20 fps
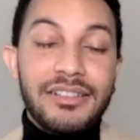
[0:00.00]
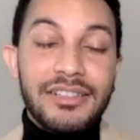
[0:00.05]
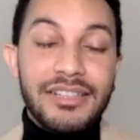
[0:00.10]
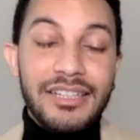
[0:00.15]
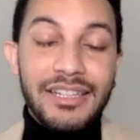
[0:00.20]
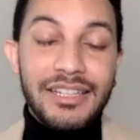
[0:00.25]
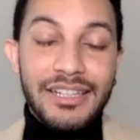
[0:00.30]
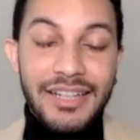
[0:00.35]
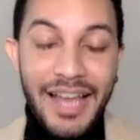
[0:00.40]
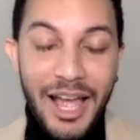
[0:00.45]

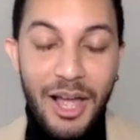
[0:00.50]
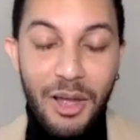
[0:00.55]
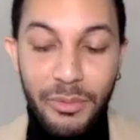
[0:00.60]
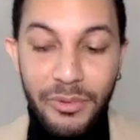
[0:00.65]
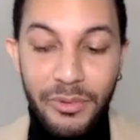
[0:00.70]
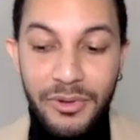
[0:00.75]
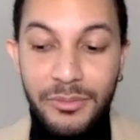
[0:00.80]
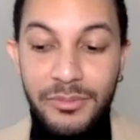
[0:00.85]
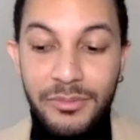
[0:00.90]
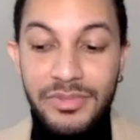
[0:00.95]
seen an
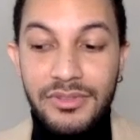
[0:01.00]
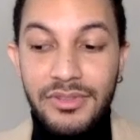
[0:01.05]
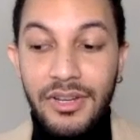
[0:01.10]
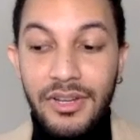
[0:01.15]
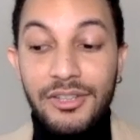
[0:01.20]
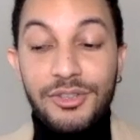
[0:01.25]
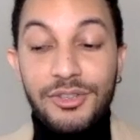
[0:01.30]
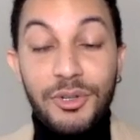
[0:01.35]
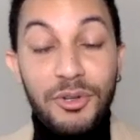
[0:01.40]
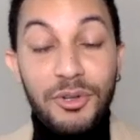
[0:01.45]
album,
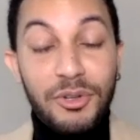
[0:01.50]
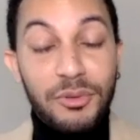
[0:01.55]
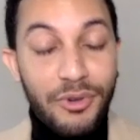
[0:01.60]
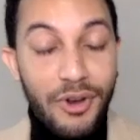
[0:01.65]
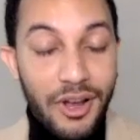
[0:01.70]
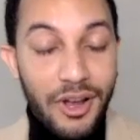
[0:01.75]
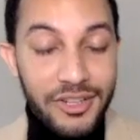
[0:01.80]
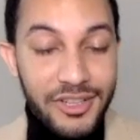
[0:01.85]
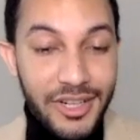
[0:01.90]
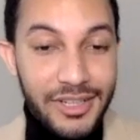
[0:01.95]
a solo
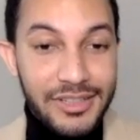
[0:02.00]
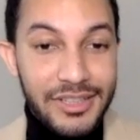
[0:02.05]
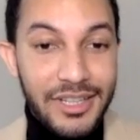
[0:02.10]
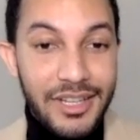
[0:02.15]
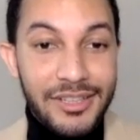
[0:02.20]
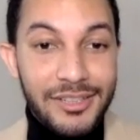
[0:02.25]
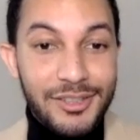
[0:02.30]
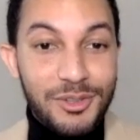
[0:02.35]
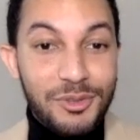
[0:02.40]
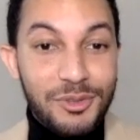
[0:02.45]
project
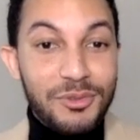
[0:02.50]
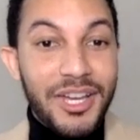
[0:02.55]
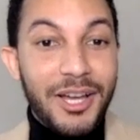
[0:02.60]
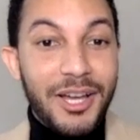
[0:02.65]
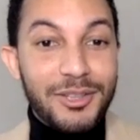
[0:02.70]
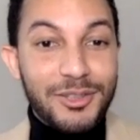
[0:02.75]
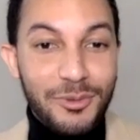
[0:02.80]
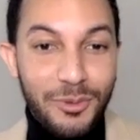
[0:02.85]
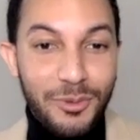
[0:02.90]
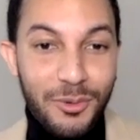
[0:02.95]
since
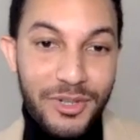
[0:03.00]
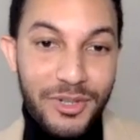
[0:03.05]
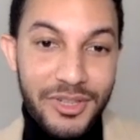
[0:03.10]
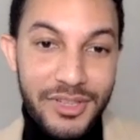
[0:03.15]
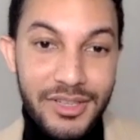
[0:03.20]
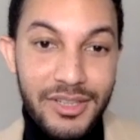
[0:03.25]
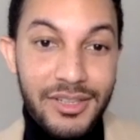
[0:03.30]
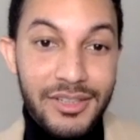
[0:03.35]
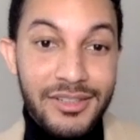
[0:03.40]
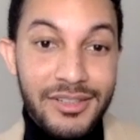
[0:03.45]

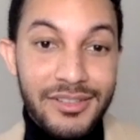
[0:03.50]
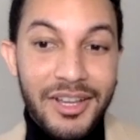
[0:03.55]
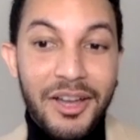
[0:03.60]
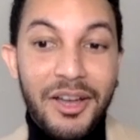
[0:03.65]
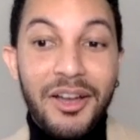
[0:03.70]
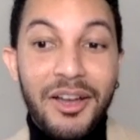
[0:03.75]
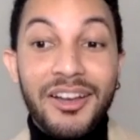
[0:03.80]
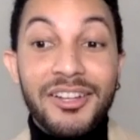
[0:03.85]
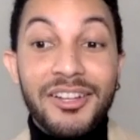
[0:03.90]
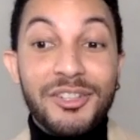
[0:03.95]
2014's
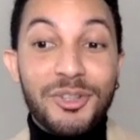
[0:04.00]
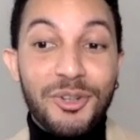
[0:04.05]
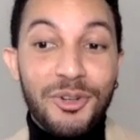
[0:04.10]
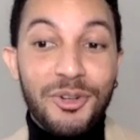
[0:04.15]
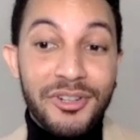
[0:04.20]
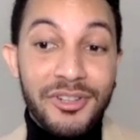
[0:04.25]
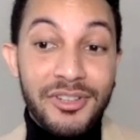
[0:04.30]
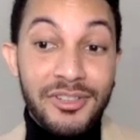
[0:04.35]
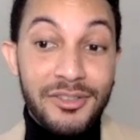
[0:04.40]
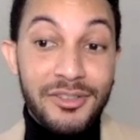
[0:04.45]

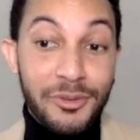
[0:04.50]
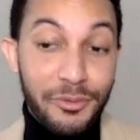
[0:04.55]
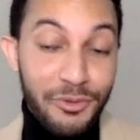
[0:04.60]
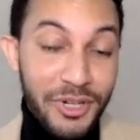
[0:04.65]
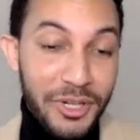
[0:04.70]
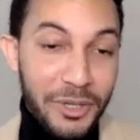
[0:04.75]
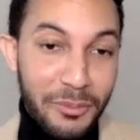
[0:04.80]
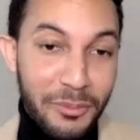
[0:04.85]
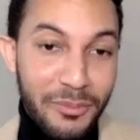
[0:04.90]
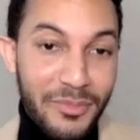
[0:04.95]
Eternity to
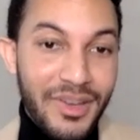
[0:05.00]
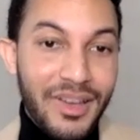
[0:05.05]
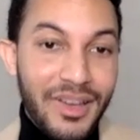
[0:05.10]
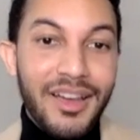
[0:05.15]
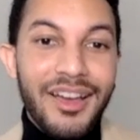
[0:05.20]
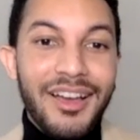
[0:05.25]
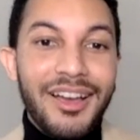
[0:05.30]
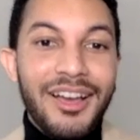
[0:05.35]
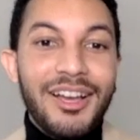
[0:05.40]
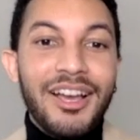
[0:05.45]
Freedom.
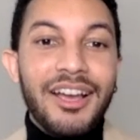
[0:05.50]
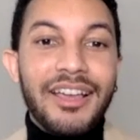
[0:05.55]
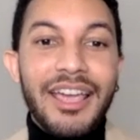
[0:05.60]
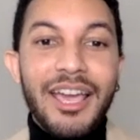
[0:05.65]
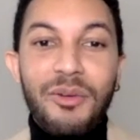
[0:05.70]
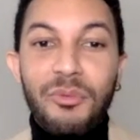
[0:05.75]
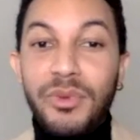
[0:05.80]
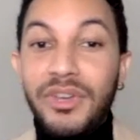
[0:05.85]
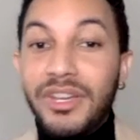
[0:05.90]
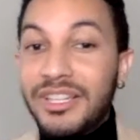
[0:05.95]
Mm-hmm.
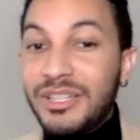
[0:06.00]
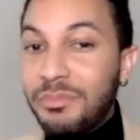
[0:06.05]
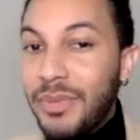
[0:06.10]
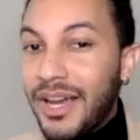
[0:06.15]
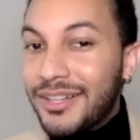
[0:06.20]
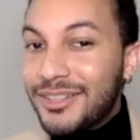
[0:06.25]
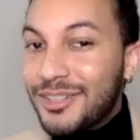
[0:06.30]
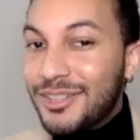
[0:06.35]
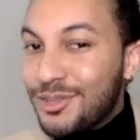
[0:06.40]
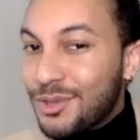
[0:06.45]
Can we
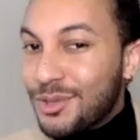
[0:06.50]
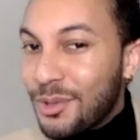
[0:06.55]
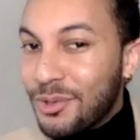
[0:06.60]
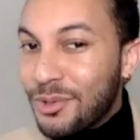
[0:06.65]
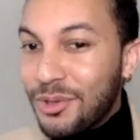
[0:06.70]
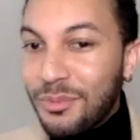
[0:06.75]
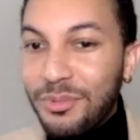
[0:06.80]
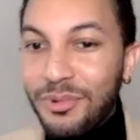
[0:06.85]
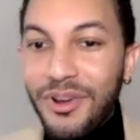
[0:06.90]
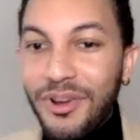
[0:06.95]
expect a
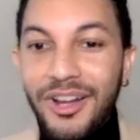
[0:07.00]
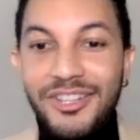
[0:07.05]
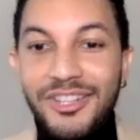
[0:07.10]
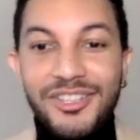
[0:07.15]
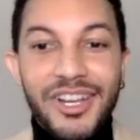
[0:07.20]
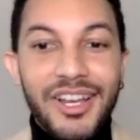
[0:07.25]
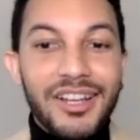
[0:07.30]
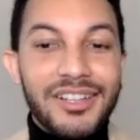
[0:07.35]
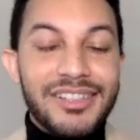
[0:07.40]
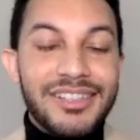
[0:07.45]
solo
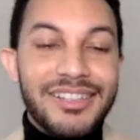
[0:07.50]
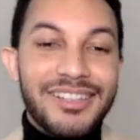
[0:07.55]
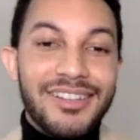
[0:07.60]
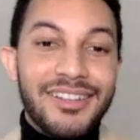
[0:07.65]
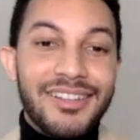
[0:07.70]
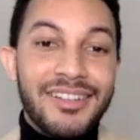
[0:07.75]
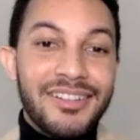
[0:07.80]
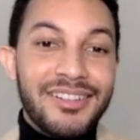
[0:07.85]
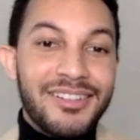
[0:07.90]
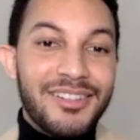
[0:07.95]
project
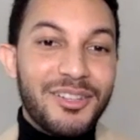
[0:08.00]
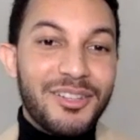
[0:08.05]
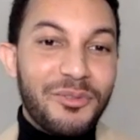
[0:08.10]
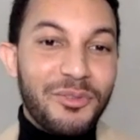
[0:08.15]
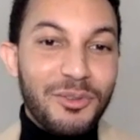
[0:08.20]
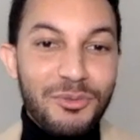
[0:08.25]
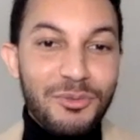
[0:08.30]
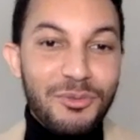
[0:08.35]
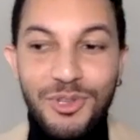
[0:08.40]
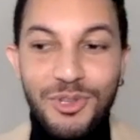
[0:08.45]
in the
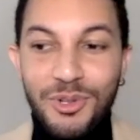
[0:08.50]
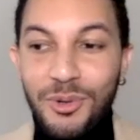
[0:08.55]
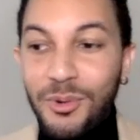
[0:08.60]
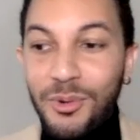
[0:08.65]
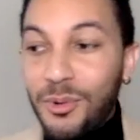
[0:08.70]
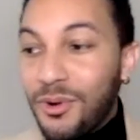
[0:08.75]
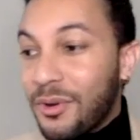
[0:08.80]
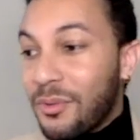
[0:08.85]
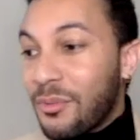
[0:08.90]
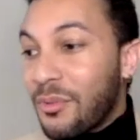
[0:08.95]
future
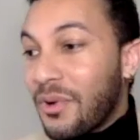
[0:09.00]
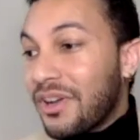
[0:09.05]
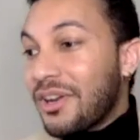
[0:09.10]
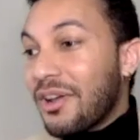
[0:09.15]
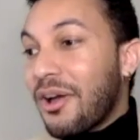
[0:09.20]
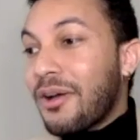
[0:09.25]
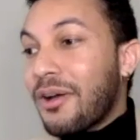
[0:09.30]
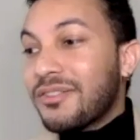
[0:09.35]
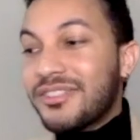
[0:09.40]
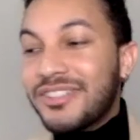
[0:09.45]
or a
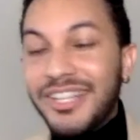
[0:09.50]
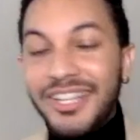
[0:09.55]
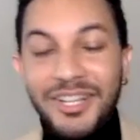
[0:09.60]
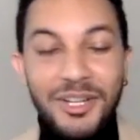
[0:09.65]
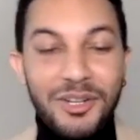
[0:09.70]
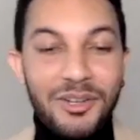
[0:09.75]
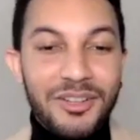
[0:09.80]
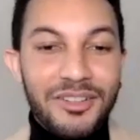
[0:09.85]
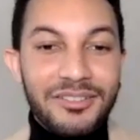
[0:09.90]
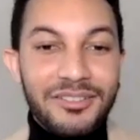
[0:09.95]
one-off
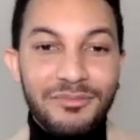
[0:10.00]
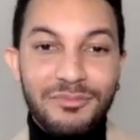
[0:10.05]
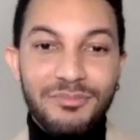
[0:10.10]
single?